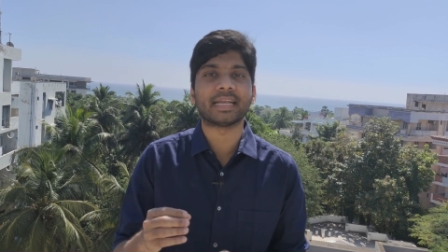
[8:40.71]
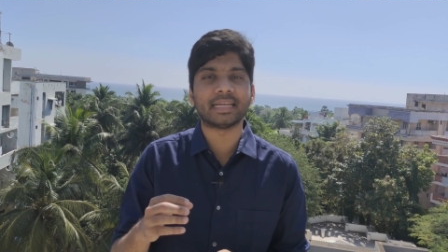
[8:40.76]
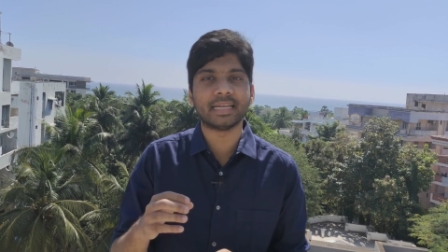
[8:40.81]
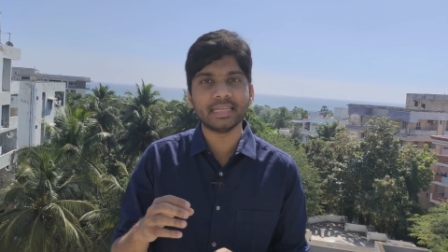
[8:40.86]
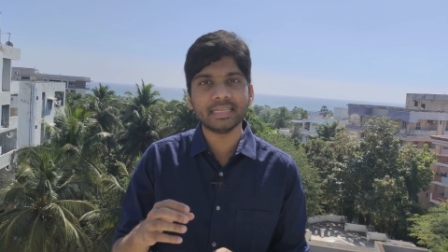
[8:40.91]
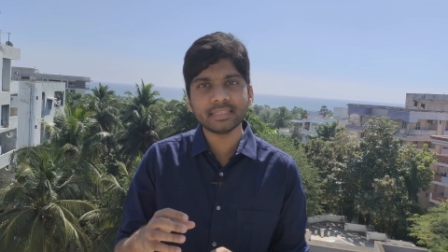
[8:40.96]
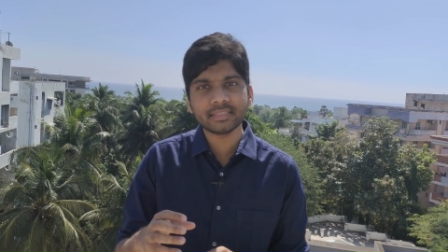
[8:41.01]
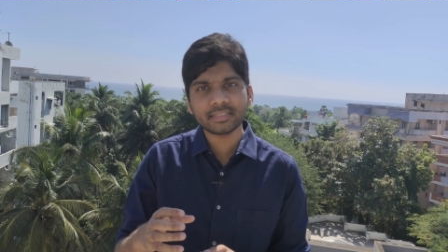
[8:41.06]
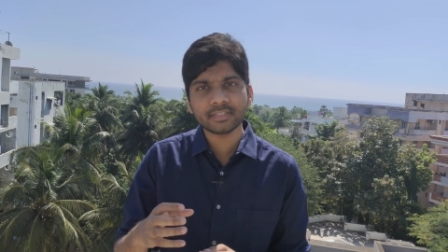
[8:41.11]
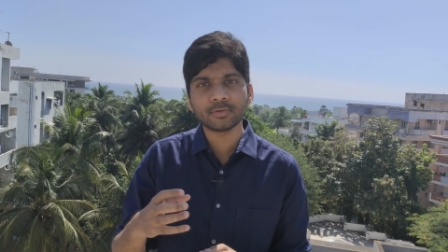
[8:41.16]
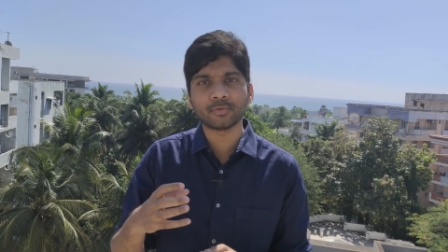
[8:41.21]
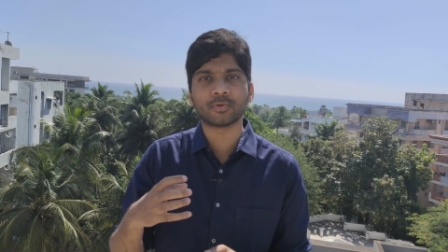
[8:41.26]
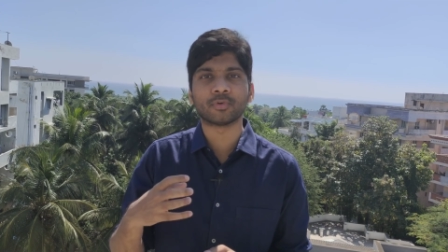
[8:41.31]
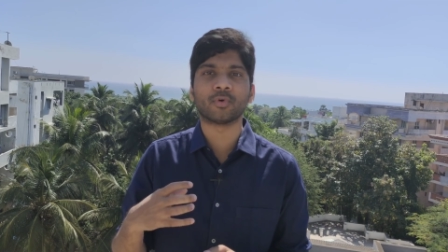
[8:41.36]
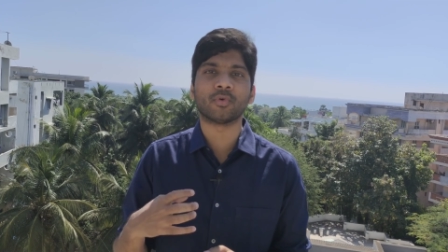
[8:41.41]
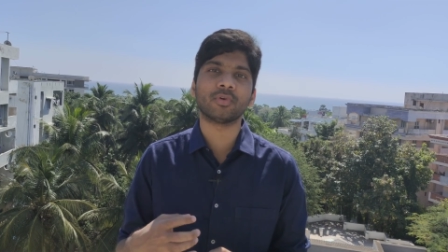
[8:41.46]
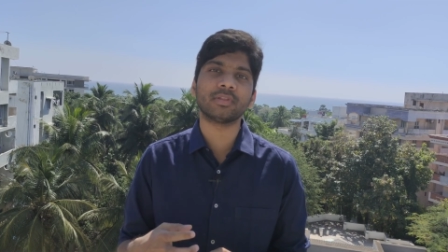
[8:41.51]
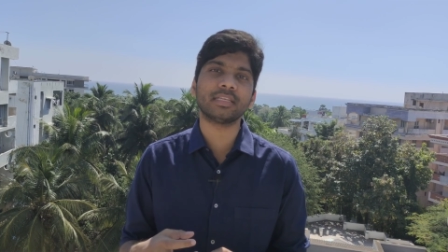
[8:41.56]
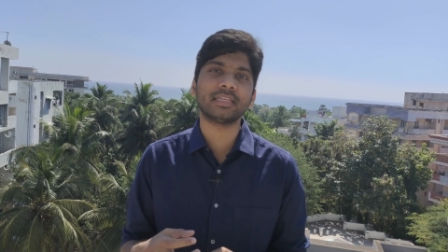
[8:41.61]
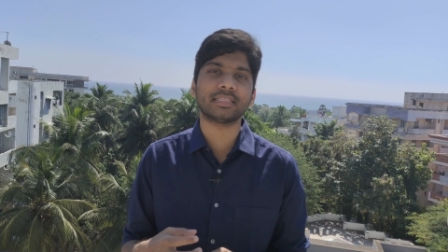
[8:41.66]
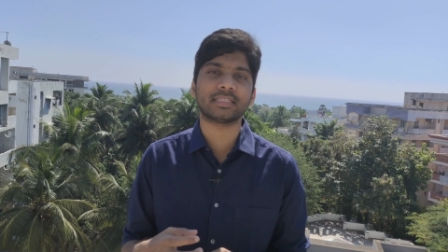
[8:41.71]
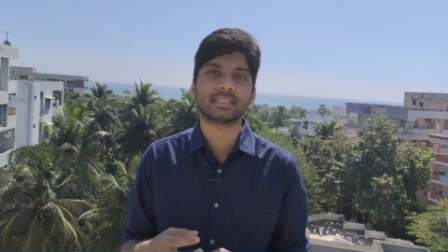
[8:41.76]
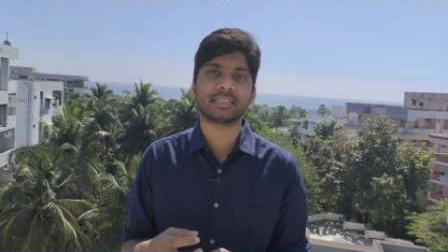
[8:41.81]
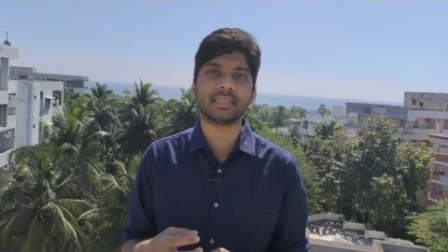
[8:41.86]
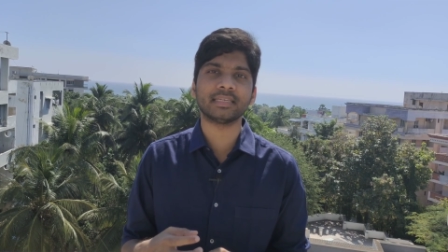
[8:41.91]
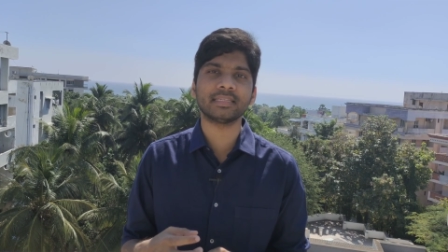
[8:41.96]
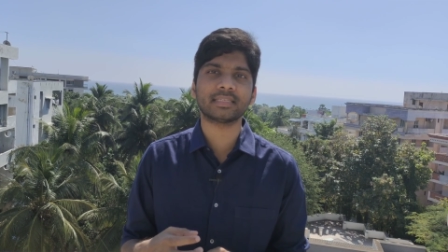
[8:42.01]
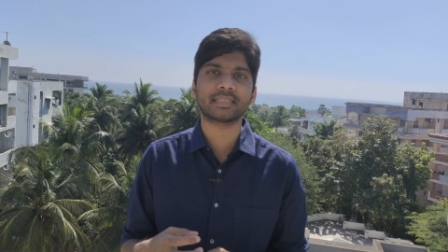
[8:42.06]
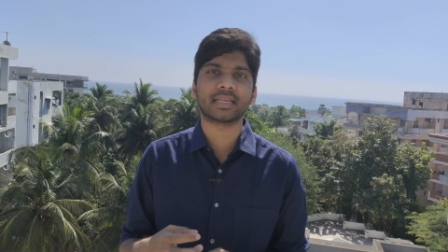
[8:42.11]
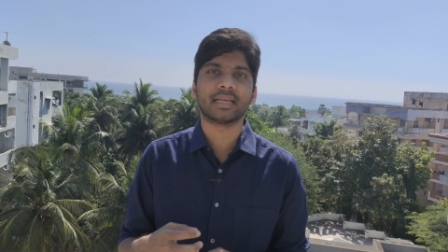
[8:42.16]
At least you know these
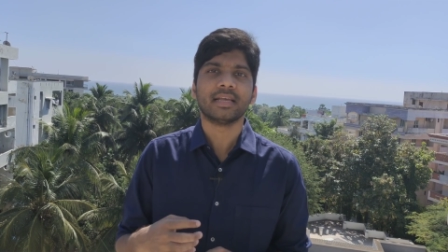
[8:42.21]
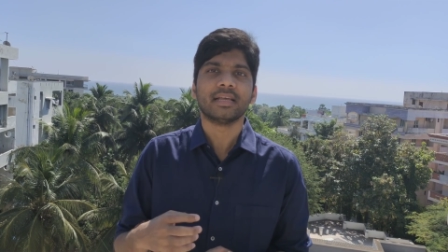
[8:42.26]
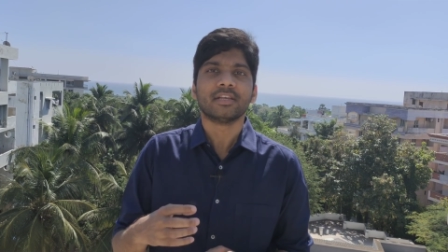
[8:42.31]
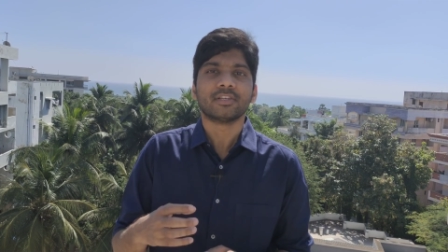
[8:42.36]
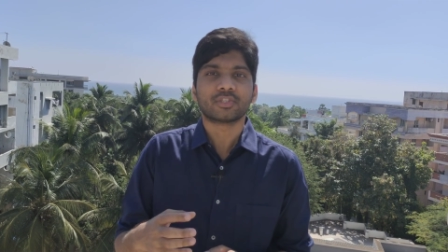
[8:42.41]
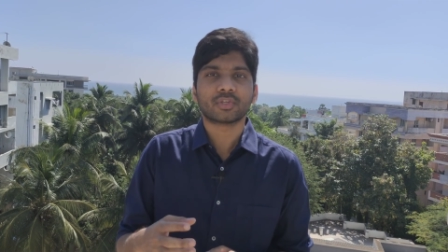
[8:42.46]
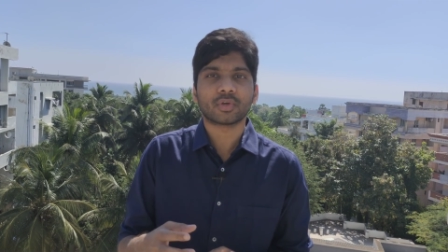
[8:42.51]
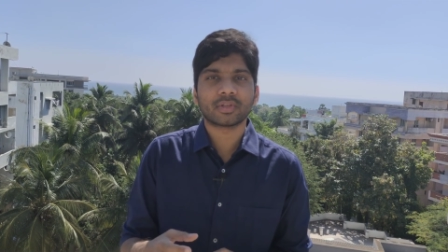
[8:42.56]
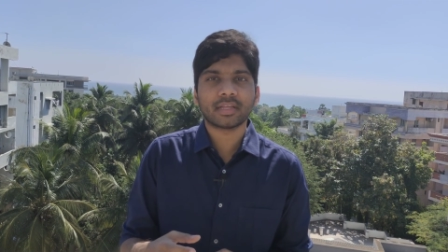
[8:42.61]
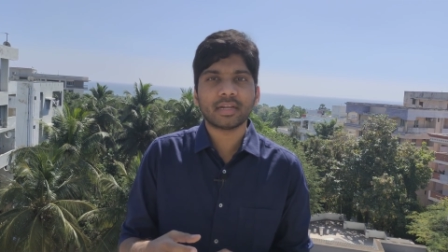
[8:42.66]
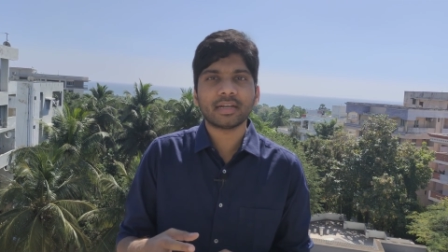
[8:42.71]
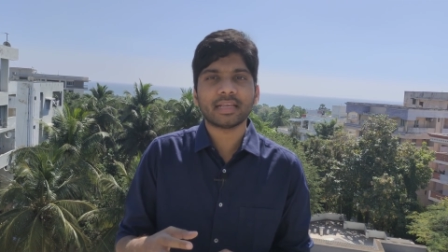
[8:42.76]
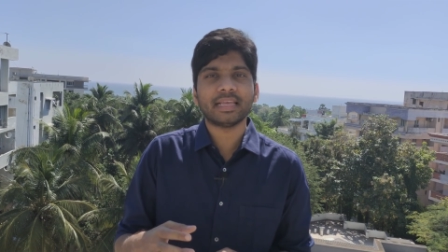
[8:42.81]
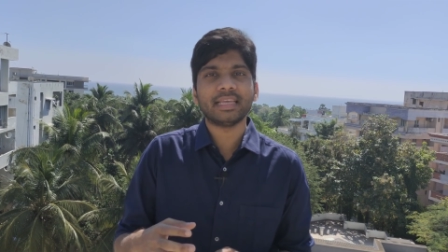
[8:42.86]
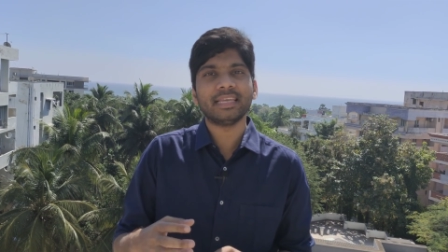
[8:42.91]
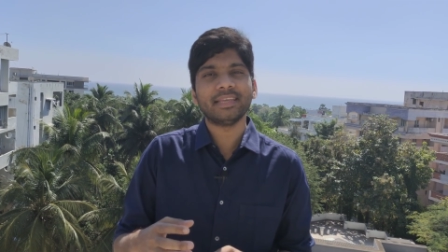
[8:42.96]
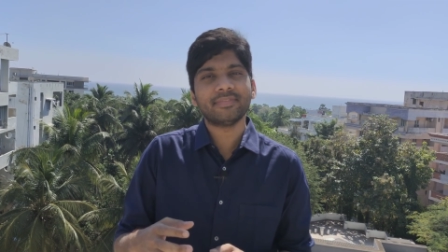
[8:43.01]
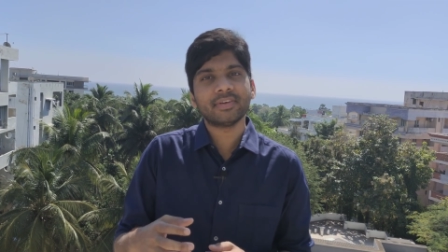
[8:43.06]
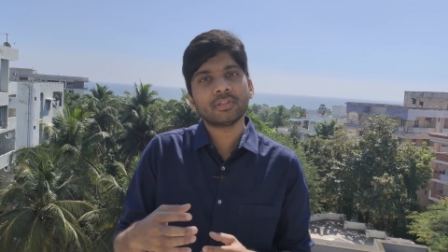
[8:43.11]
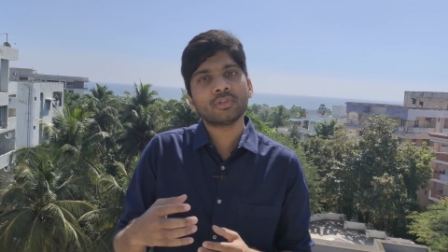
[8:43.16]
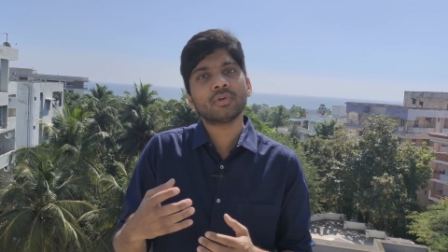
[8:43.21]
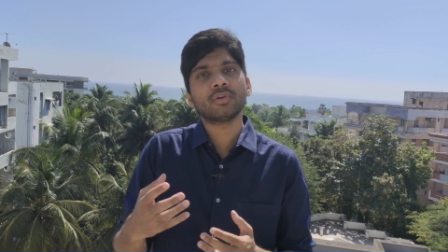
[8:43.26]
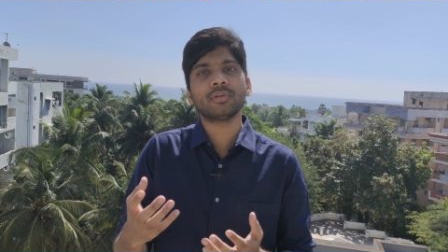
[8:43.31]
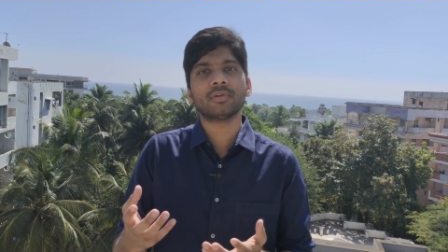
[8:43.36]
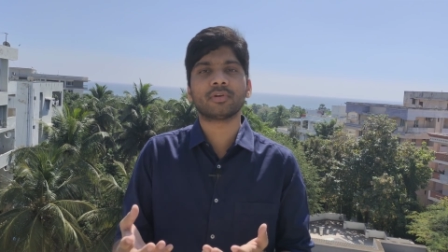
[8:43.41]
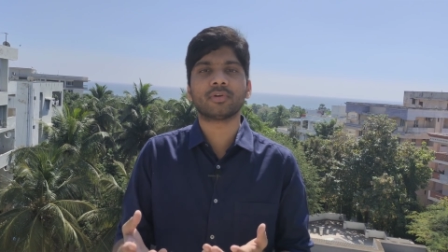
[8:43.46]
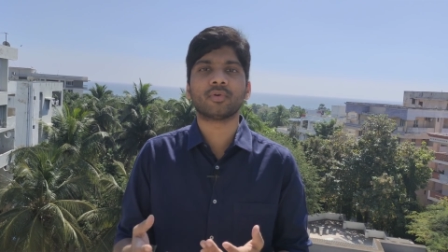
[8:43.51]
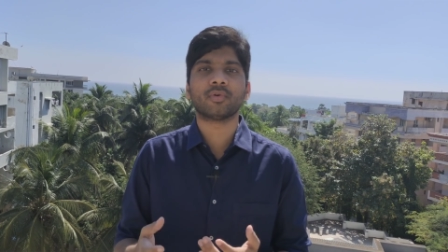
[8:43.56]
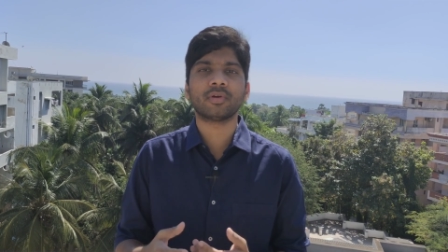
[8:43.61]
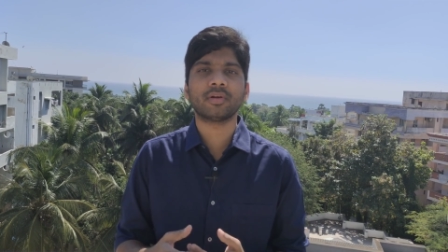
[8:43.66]
things, so that even though
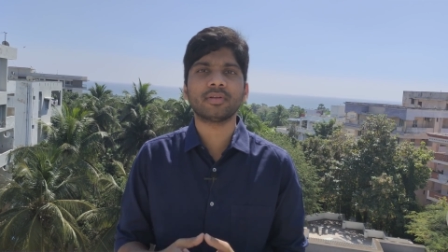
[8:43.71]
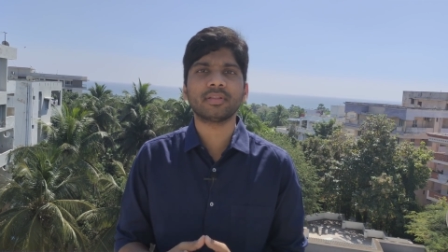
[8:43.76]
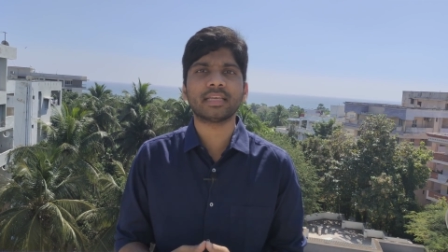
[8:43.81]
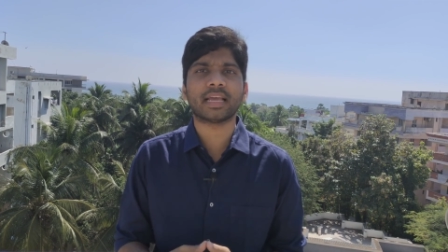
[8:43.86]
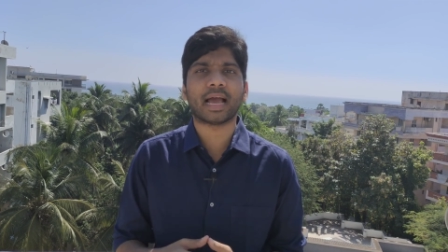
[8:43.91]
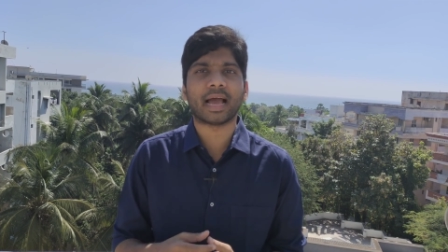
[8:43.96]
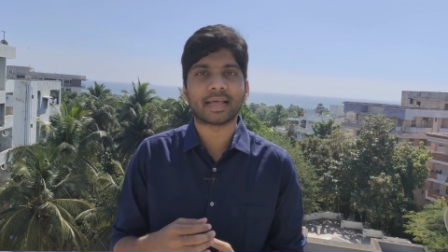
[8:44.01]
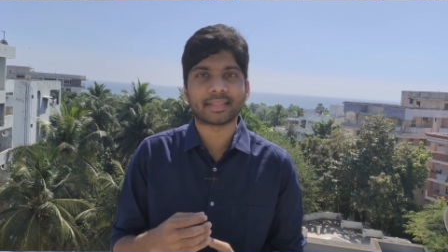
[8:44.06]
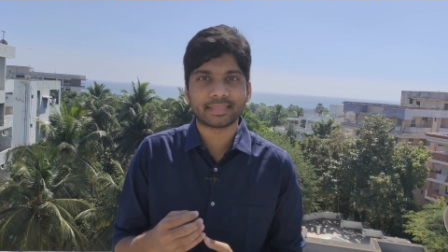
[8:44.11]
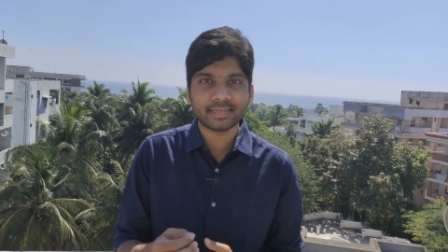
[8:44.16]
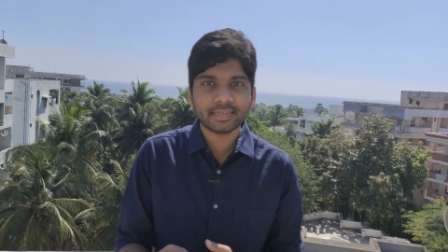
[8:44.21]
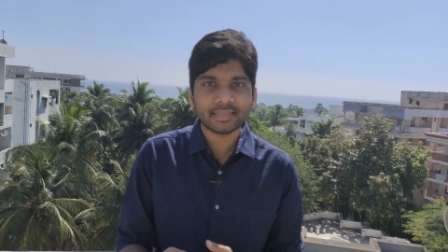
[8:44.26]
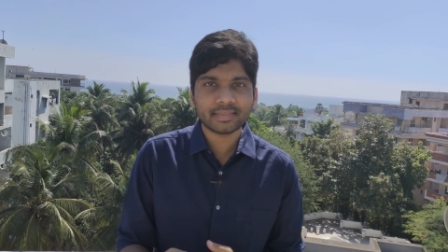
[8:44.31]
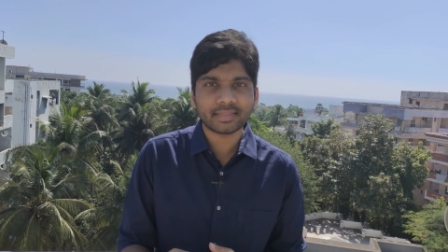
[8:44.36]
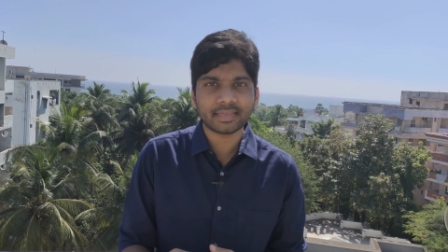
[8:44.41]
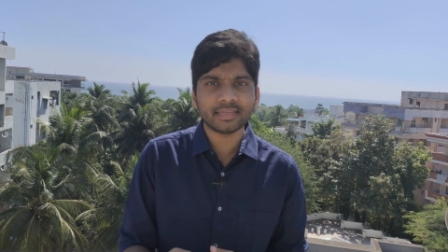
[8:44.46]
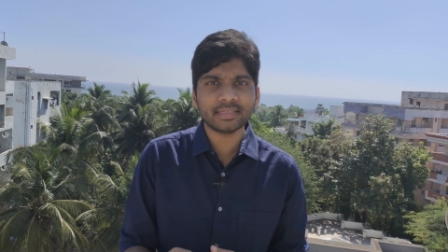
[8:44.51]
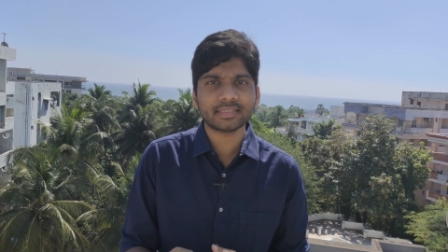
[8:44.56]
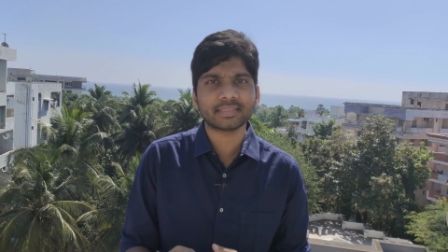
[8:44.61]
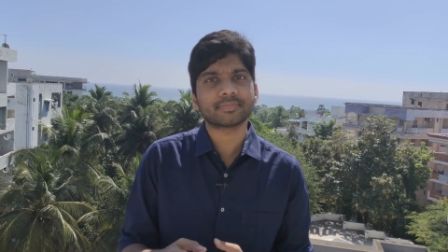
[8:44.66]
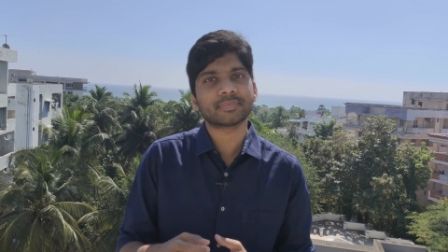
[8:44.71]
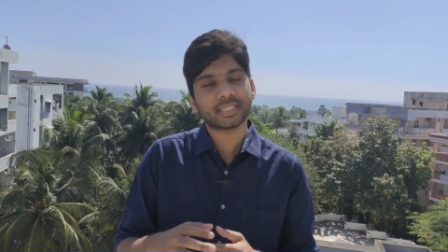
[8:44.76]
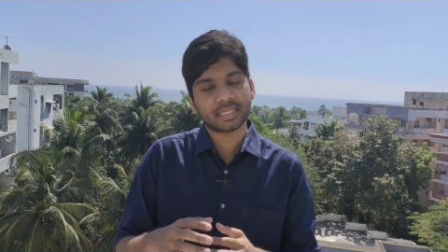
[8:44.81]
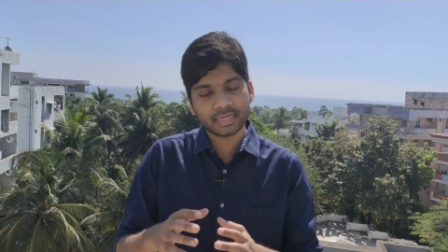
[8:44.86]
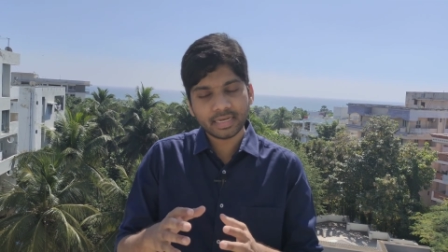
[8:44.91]
you don't know the other things,